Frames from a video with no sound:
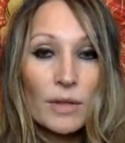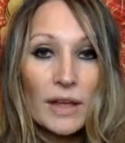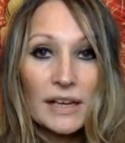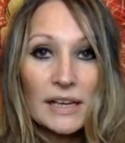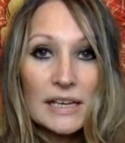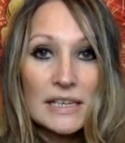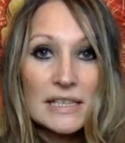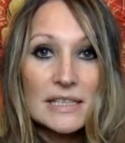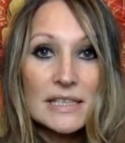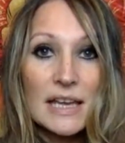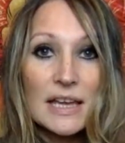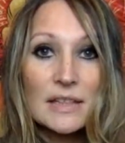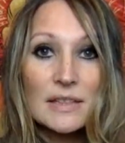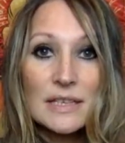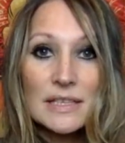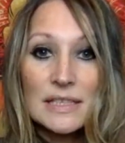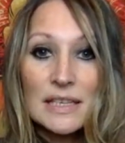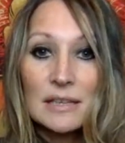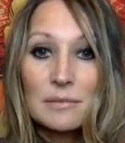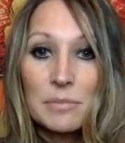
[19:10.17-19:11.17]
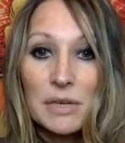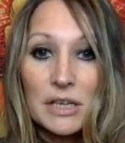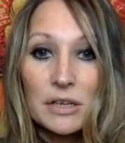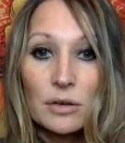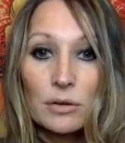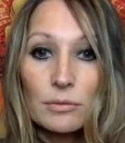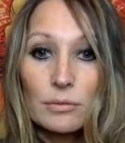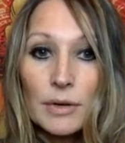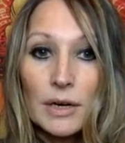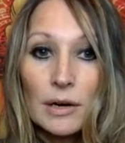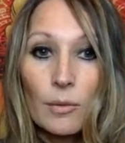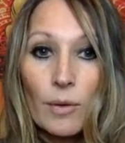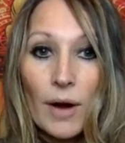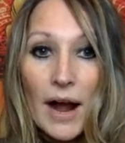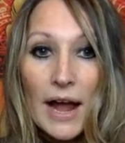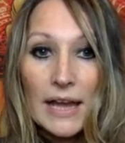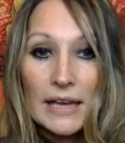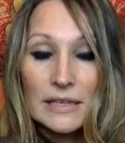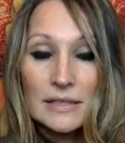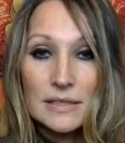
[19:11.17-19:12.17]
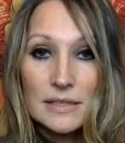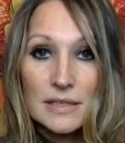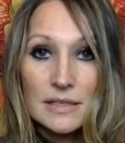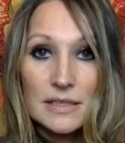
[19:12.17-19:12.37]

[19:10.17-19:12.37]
Like I said, this can be career-wise.